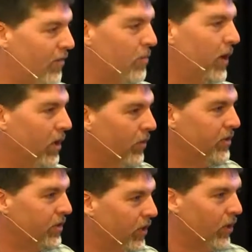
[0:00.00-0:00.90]
everybody on
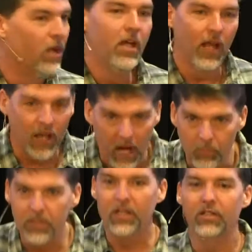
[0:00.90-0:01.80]
this hill, and
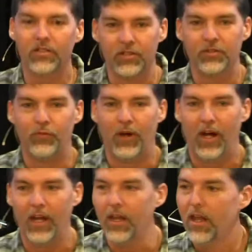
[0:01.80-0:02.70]
I'll be
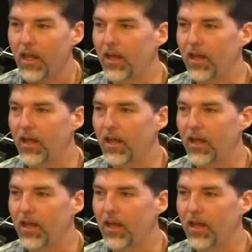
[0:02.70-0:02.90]
justified.